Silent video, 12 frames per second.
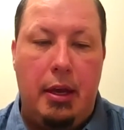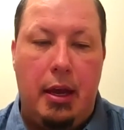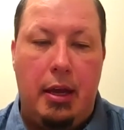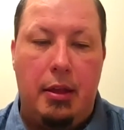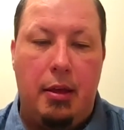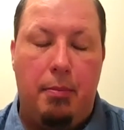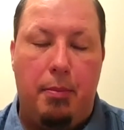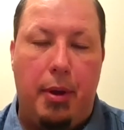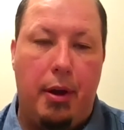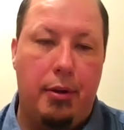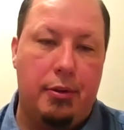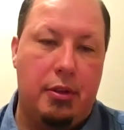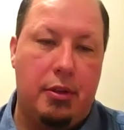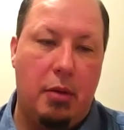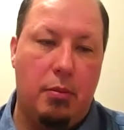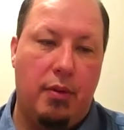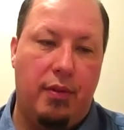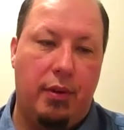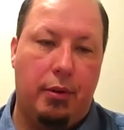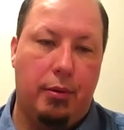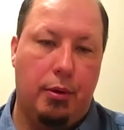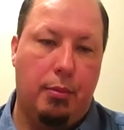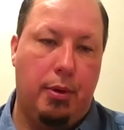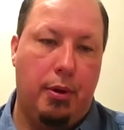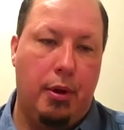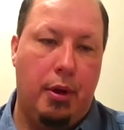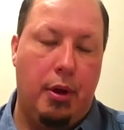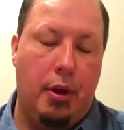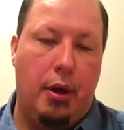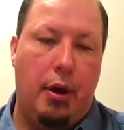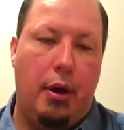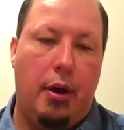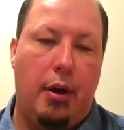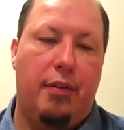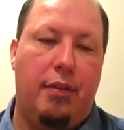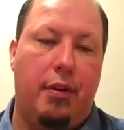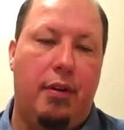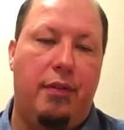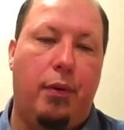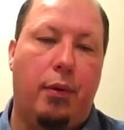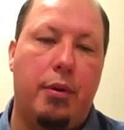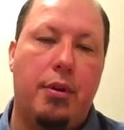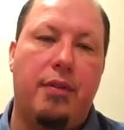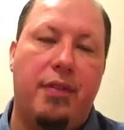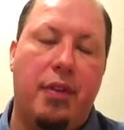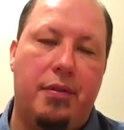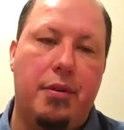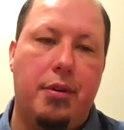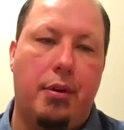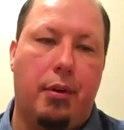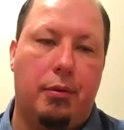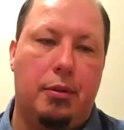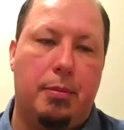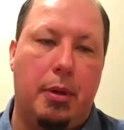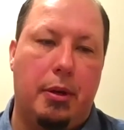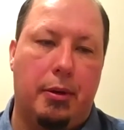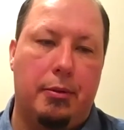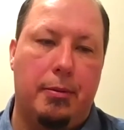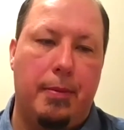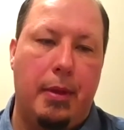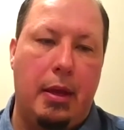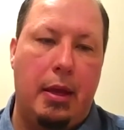and it pairs them with a group of 40 or 50-year-old speakers.